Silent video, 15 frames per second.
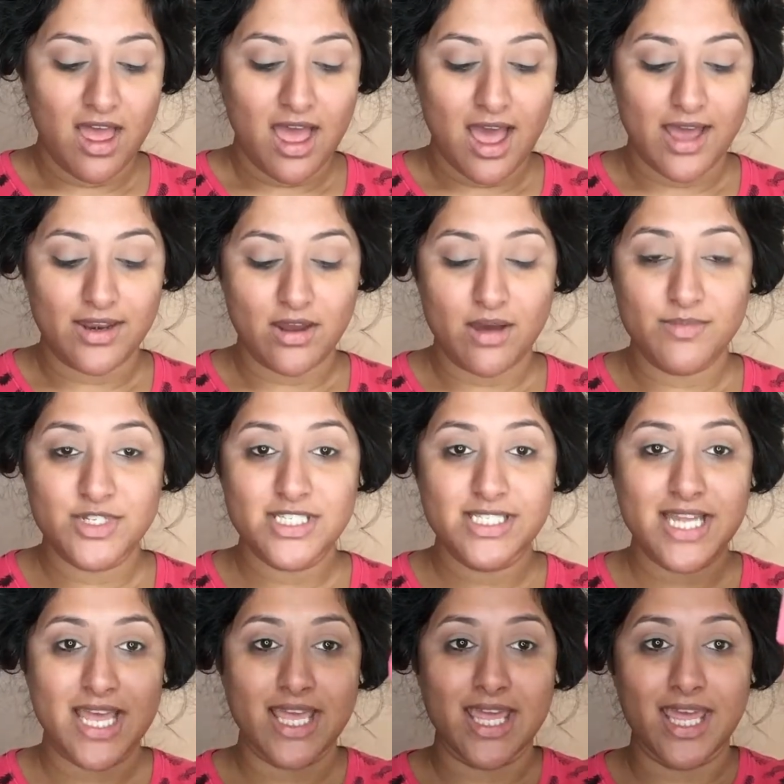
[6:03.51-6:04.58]
And I'm just
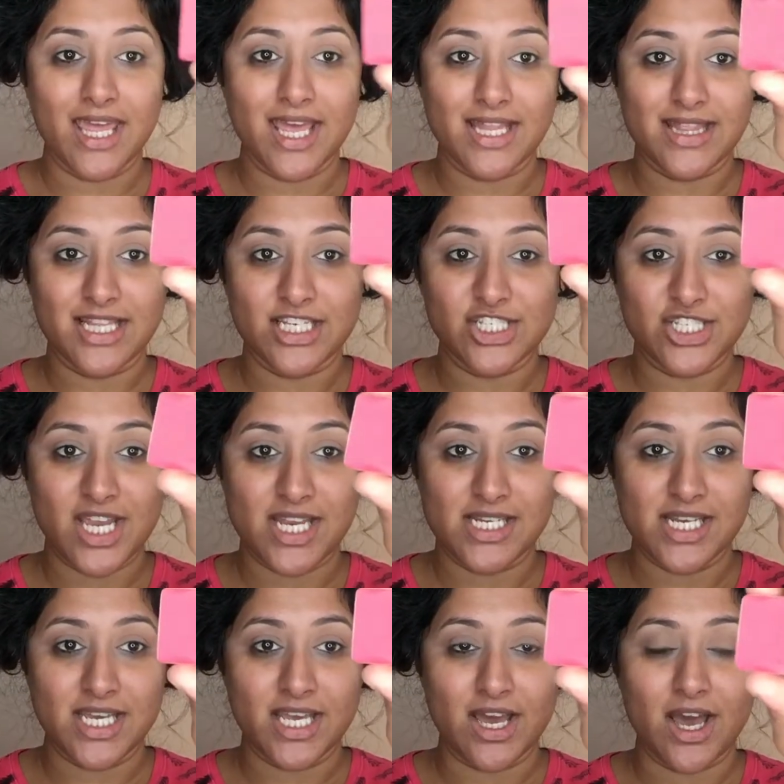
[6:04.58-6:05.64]
taking this shade
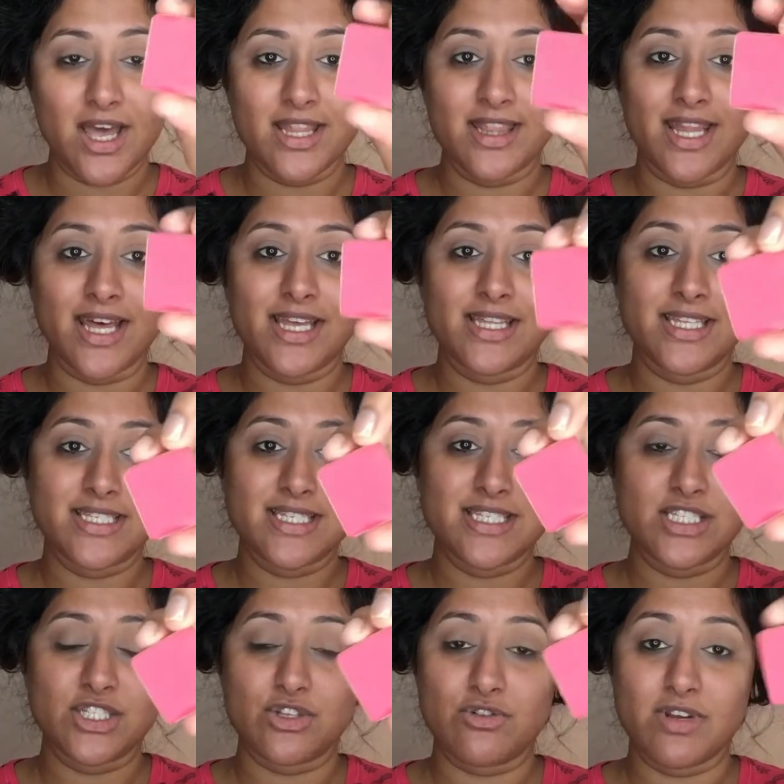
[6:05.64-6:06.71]
here, and this
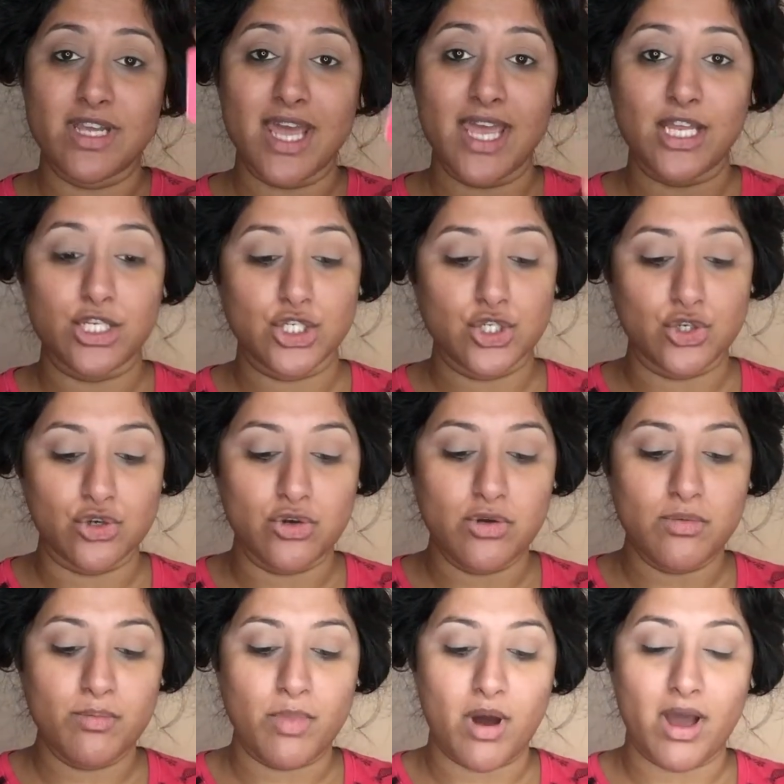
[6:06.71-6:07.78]
is 382
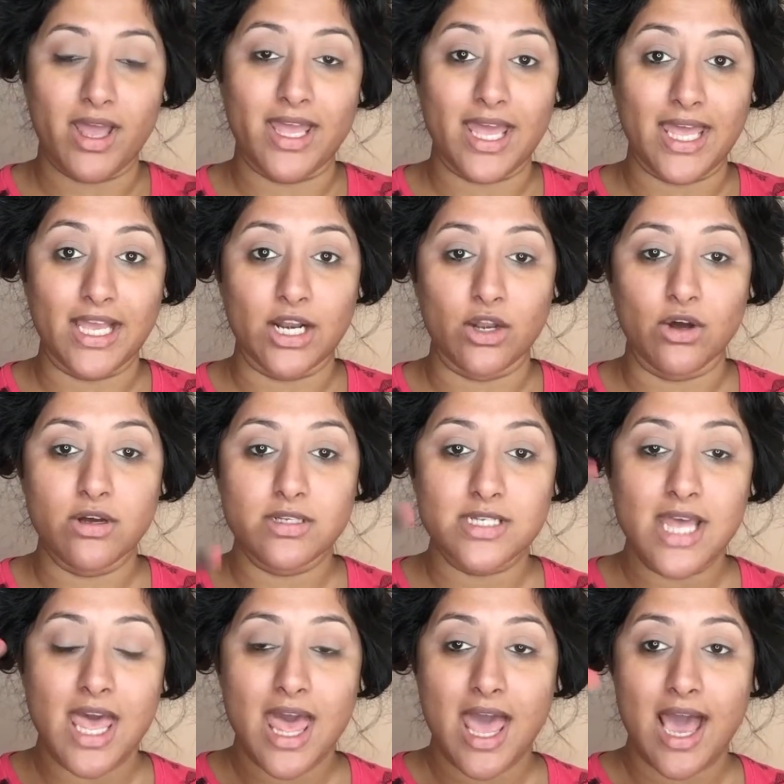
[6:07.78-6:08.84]
by Inglot,
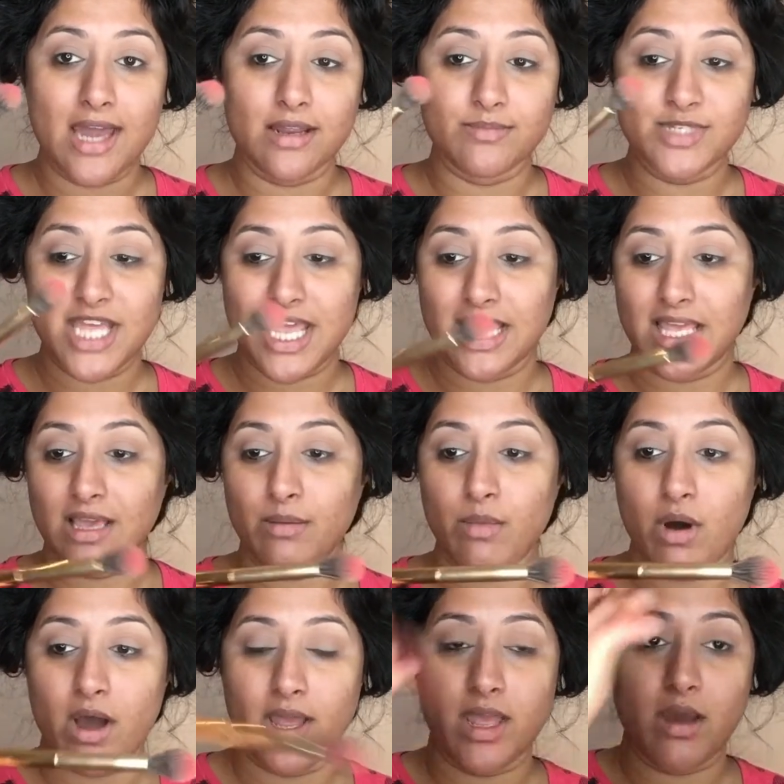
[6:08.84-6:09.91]
and I'm taking
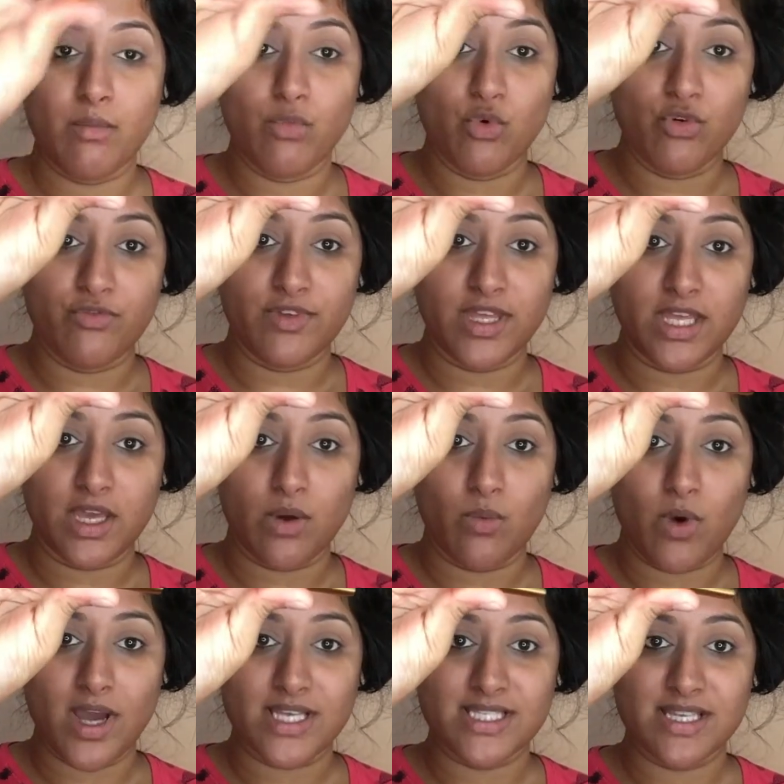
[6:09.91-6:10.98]
my Morphe
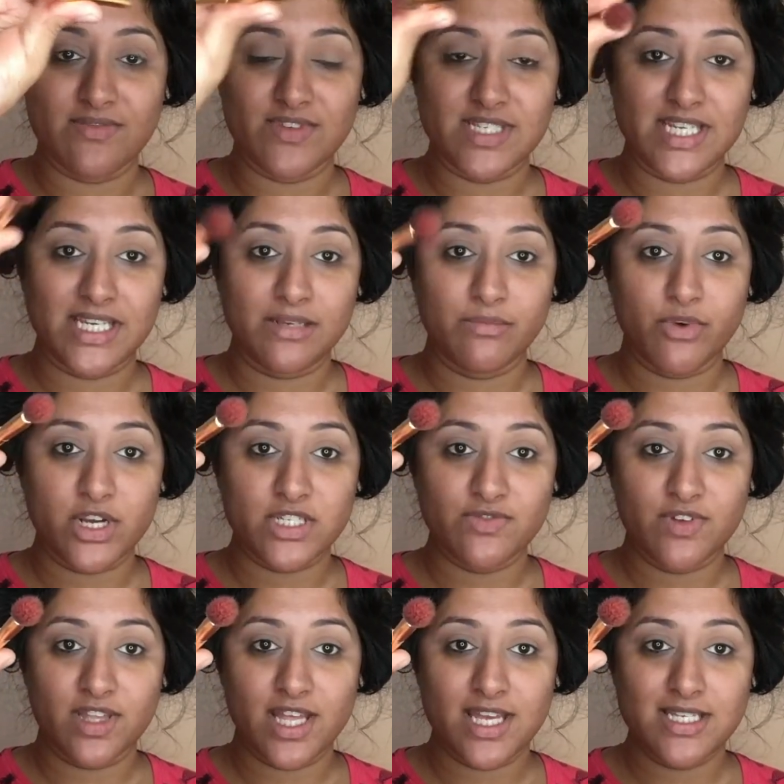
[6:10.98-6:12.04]
Y17 brush
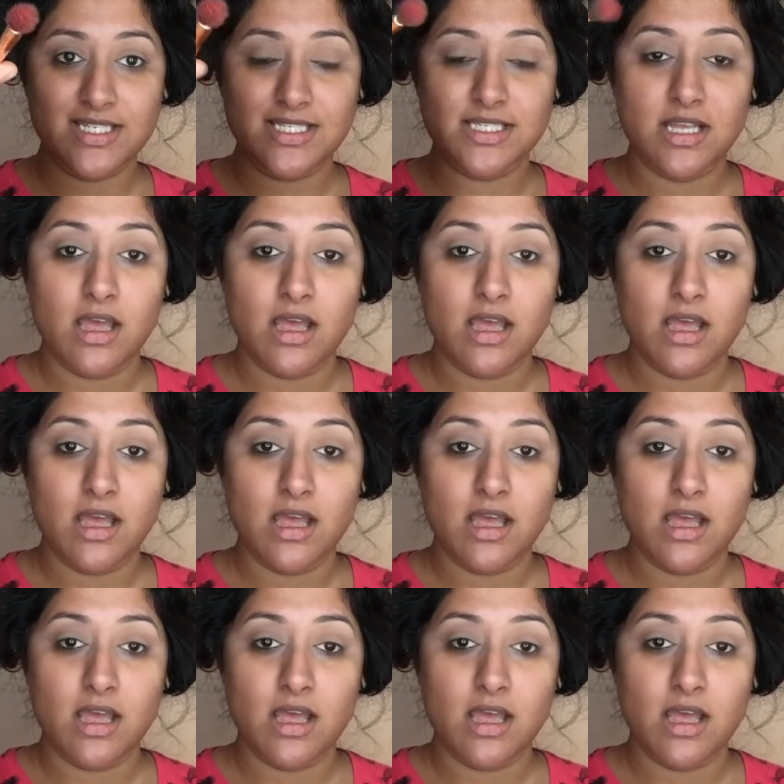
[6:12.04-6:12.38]
for this